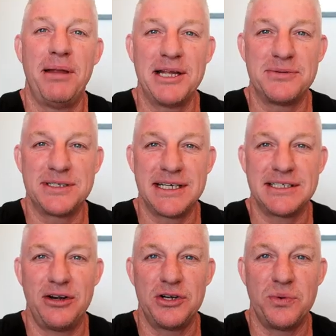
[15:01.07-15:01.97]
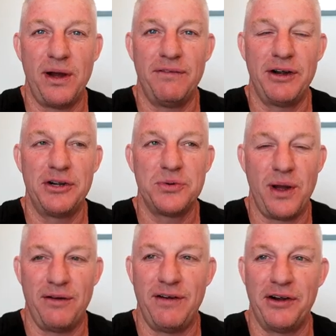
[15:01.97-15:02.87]
Blinds were at six hundred, twelve hundred,
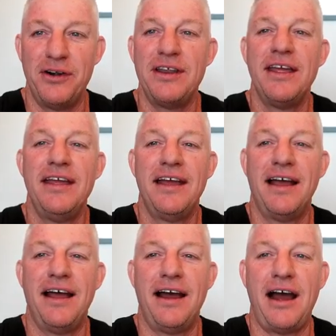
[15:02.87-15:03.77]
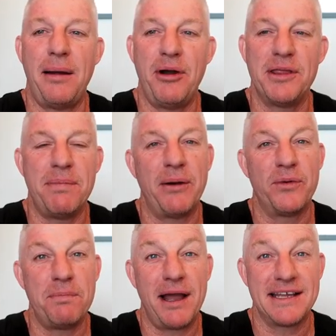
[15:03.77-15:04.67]
twelve hundred. Uh, I'm on the button
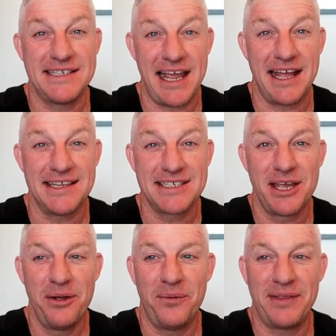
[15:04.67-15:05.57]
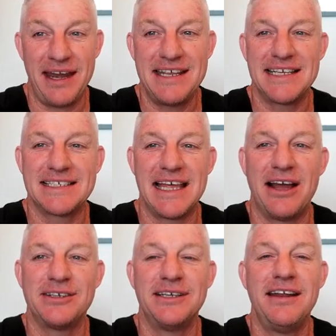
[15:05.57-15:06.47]
with pocket tens with eighty-six
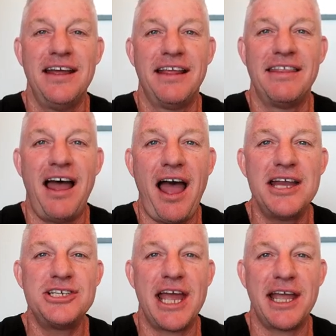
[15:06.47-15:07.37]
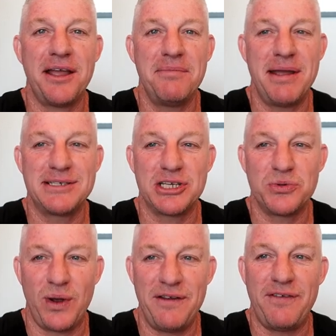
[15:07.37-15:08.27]
thousand. The hijack makes it
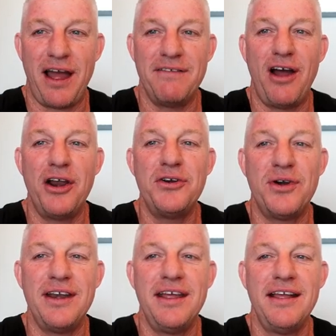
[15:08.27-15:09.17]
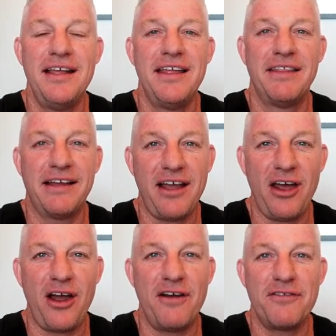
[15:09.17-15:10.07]
twenty-five hundred. The
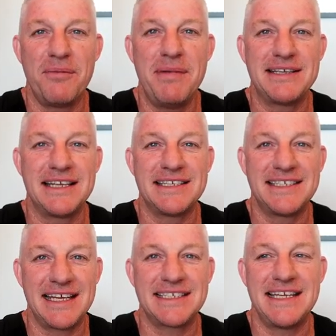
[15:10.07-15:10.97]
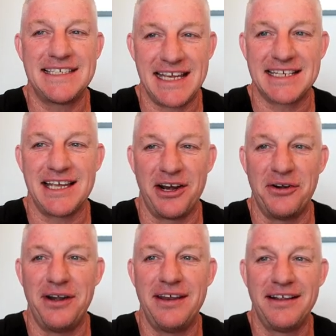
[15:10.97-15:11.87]
cutoff makes it sixty-six
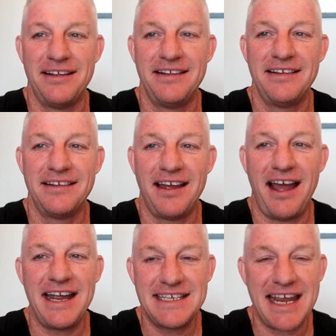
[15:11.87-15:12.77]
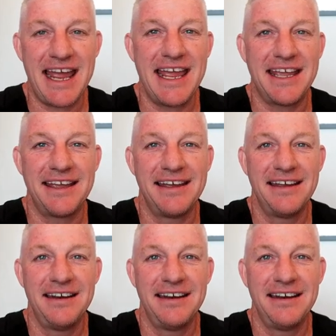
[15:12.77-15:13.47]
hundred. I tank,